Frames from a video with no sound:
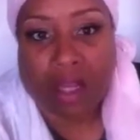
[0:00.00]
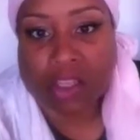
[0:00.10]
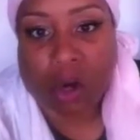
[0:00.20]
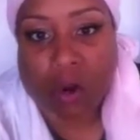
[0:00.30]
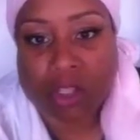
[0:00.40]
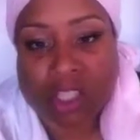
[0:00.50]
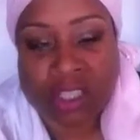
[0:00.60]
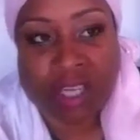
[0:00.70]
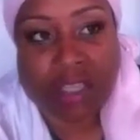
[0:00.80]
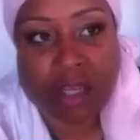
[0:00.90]
so she
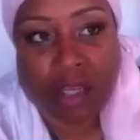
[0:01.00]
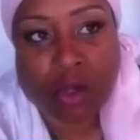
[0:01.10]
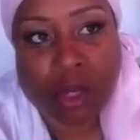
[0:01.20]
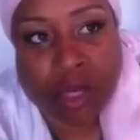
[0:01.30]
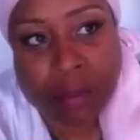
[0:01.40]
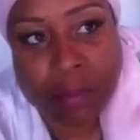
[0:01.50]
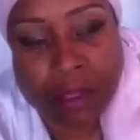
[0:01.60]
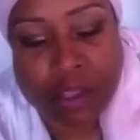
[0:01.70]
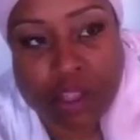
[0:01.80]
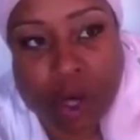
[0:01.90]
says you couldn't
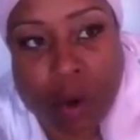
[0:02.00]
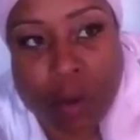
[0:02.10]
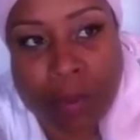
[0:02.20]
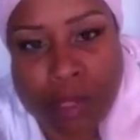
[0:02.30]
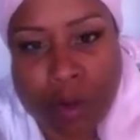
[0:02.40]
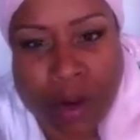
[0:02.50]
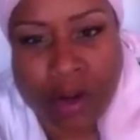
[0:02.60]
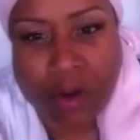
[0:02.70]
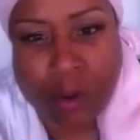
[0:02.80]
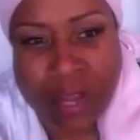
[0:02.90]
be, so, but you're
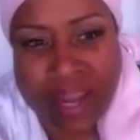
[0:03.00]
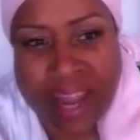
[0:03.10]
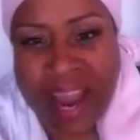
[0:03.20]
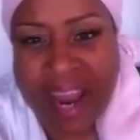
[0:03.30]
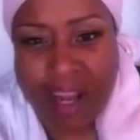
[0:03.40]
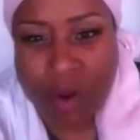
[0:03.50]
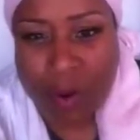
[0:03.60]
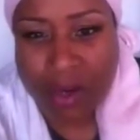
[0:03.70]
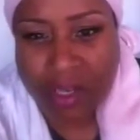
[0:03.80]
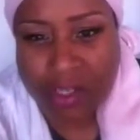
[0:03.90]
wearing a wig and you're
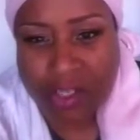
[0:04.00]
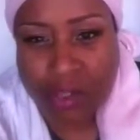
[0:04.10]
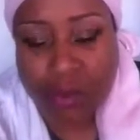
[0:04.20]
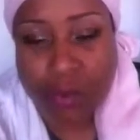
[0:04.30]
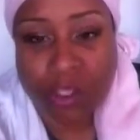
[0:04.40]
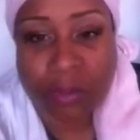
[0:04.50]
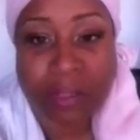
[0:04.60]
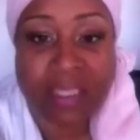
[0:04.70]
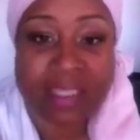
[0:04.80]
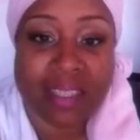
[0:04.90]
wearing a suit, which
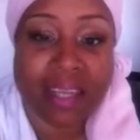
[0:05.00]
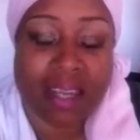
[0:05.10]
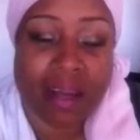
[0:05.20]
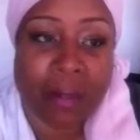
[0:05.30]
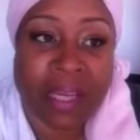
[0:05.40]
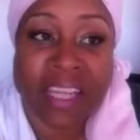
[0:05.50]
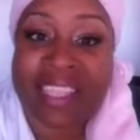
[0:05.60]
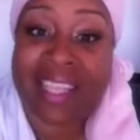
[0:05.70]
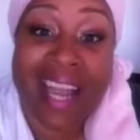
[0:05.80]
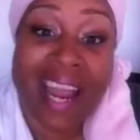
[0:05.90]
means,
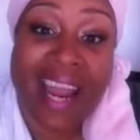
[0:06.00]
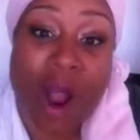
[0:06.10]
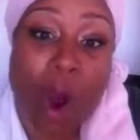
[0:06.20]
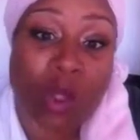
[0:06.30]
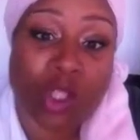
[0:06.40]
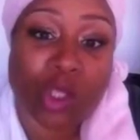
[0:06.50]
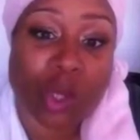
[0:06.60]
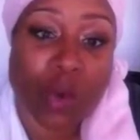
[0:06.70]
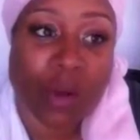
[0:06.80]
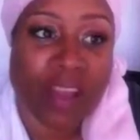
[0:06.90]
because they also
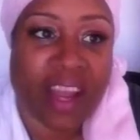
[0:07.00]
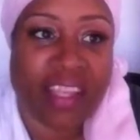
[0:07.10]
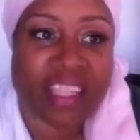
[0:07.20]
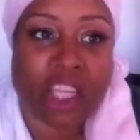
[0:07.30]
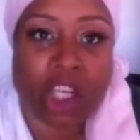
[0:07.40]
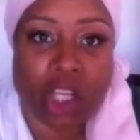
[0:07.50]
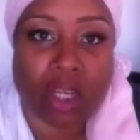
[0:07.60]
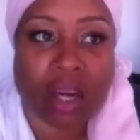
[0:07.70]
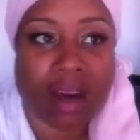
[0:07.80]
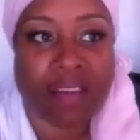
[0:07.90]
don't wear that. It's a
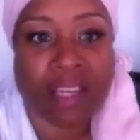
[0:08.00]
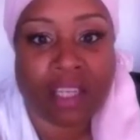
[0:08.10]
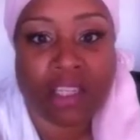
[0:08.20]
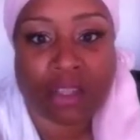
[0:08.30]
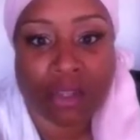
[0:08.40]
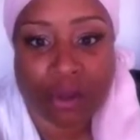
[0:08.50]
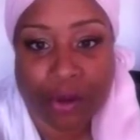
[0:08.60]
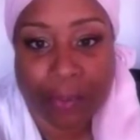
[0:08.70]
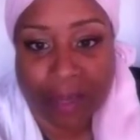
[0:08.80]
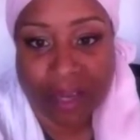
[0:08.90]
look of an Eastern
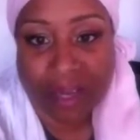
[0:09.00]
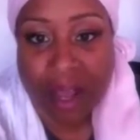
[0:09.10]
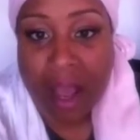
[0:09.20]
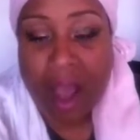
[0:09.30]
European